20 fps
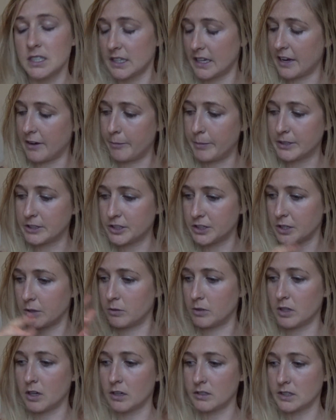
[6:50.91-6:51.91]
They have been
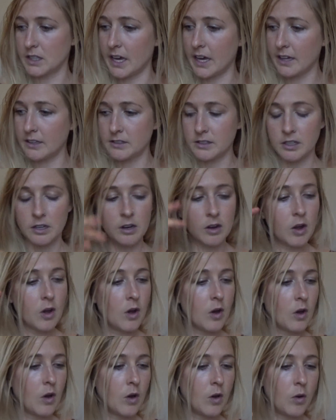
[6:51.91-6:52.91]
shown to cause cancer,
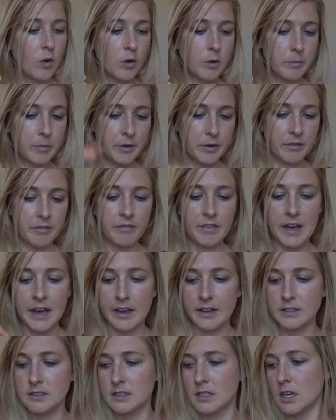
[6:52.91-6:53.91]
hormone
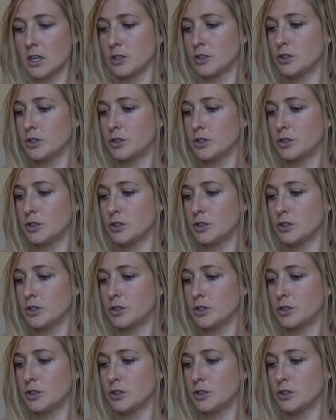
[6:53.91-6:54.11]
effects,